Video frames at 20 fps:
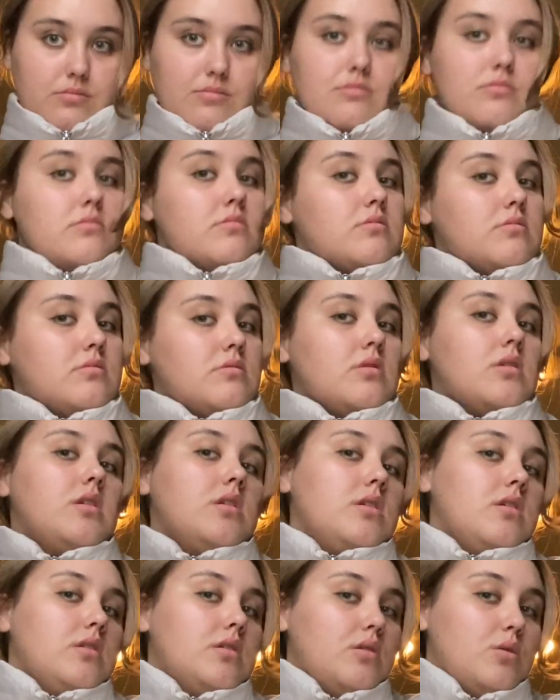
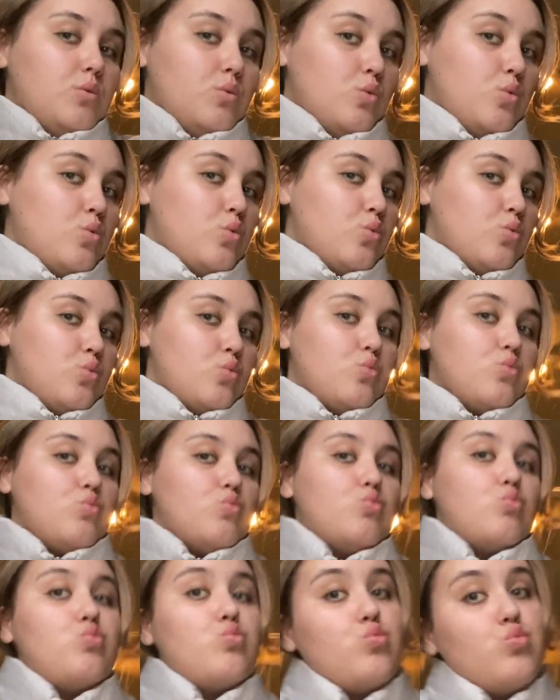
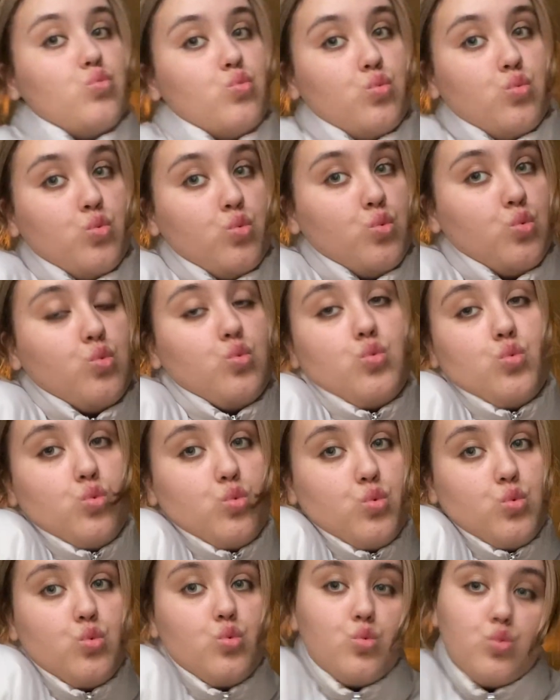
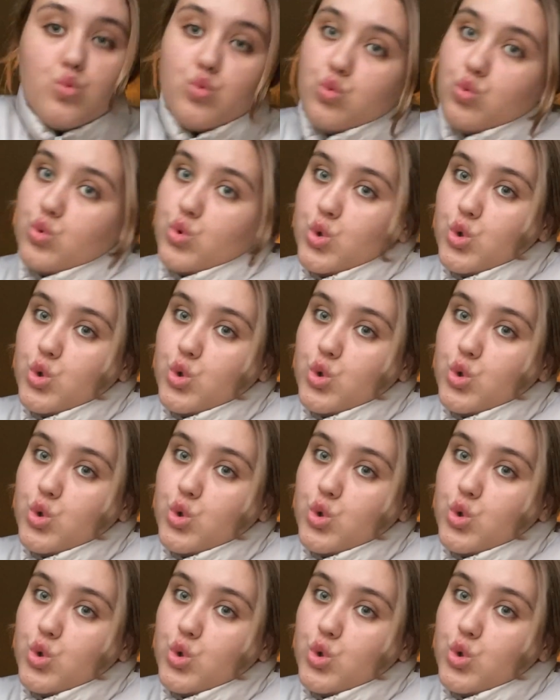Nothing is said.